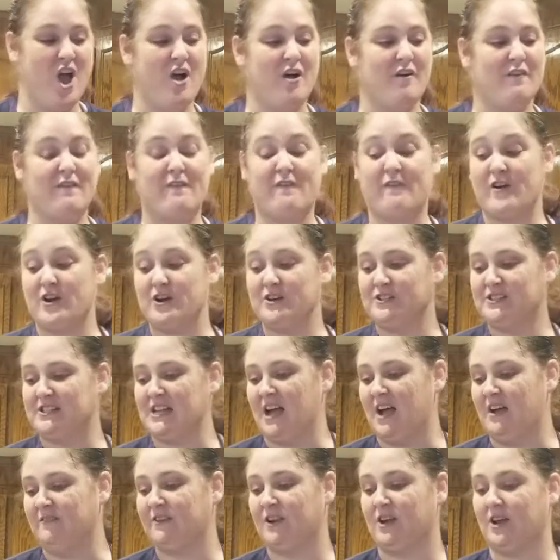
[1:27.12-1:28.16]
First
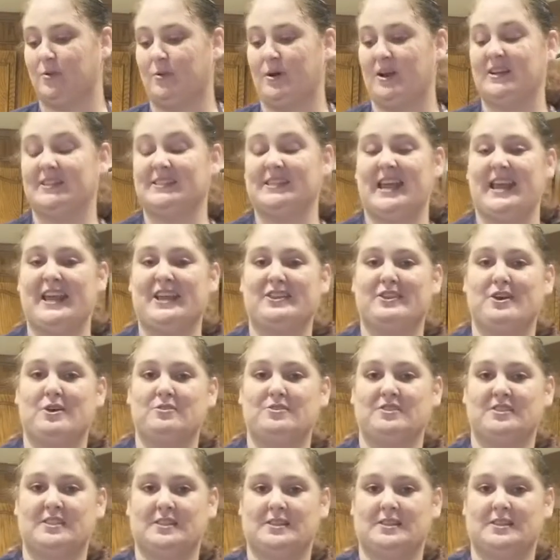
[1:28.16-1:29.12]
off, you're gonna wanna take those